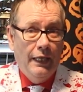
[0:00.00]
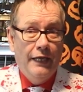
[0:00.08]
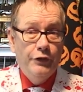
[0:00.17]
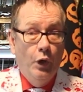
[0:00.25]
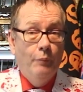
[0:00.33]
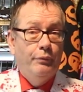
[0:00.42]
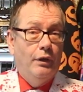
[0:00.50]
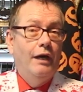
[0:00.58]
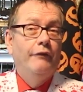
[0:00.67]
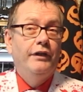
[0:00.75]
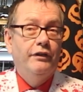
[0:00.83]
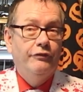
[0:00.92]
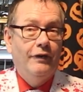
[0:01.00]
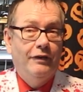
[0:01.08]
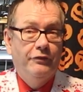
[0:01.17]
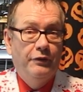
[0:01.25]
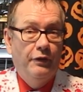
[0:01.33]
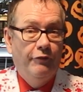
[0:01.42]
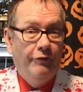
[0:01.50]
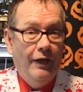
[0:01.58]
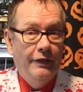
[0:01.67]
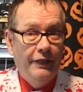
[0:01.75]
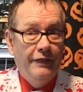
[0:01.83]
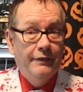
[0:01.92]
And your priority as as the
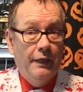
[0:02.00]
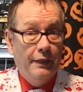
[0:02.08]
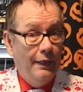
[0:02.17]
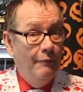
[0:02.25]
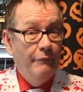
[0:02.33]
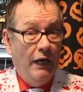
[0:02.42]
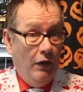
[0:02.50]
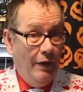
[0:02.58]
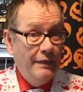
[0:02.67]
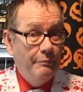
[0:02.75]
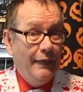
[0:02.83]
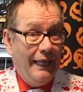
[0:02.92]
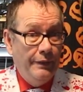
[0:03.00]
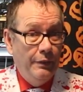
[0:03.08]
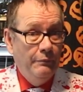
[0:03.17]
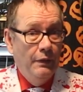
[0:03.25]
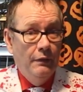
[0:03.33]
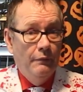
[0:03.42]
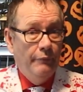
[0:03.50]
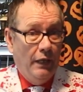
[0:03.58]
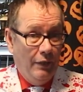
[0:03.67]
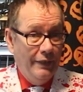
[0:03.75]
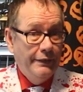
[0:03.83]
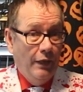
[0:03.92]
fun is going to come behind platinum
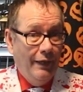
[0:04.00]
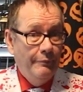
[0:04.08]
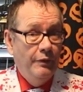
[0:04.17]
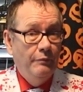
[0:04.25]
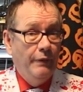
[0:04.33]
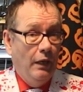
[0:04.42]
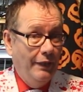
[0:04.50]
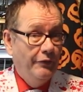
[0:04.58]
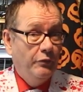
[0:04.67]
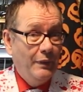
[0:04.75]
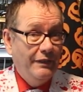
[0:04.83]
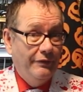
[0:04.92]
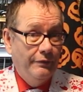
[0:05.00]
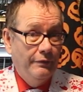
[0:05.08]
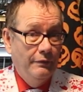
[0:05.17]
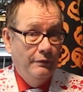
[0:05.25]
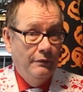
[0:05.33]
behind Diamond, behind Suites.